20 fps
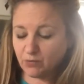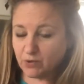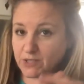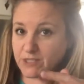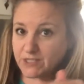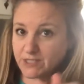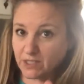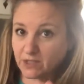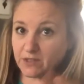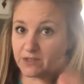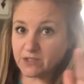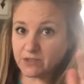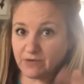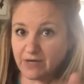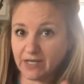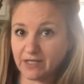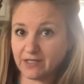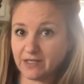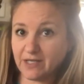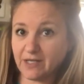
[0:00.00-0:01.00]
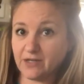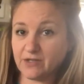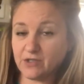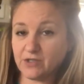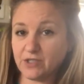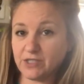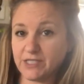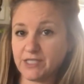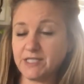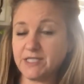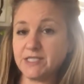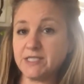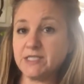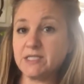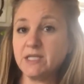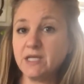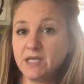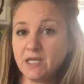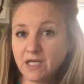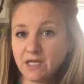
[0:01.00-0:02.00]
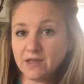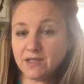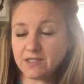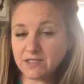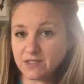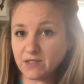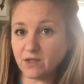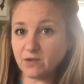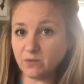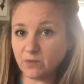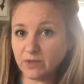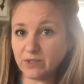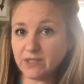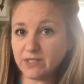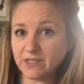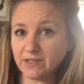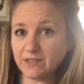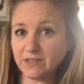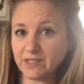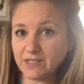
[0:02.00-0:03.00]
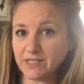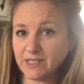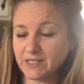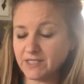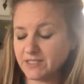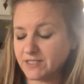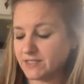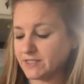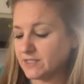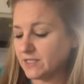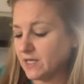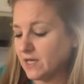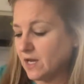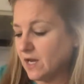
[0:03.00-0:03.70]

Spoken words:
salt directly on your yeast. The salt will kill the yeast.